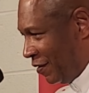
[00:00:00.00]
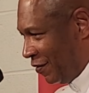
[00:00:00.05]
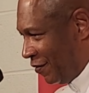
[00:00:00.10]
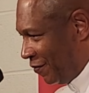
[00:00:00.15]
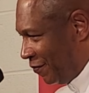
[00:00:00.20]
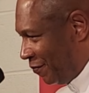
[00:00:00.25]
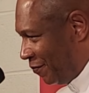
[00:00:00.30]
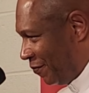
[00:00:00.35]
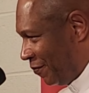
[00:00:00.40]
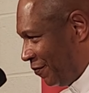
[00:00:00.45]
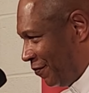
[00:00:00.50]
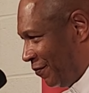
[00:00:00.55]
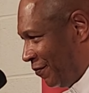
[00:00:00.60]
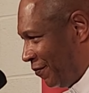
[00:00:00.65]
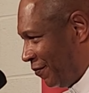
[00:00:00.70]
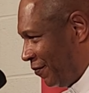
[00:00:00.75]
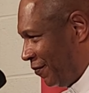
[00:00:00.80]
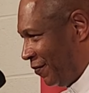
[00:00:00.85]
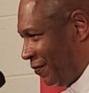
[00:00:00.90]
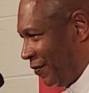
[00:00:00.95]

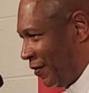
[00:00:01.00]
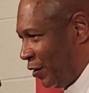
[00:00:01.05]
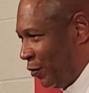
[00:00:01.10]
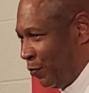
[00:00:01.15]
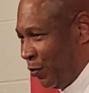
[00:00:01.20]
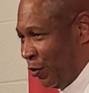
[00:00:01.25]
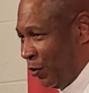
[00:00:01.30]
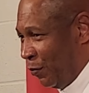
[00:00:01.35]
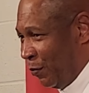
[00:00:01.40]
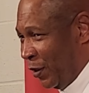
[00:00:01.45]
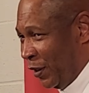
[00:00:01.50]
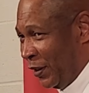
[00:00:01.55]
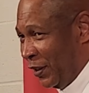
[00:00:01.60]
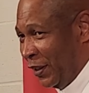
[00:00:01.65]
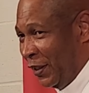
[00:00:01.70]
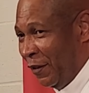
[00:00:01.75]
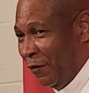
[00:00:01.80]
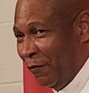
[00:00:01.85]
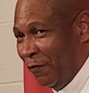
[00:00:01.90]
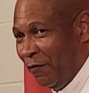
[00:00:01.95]
That's pretty much
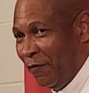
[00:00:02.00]
it.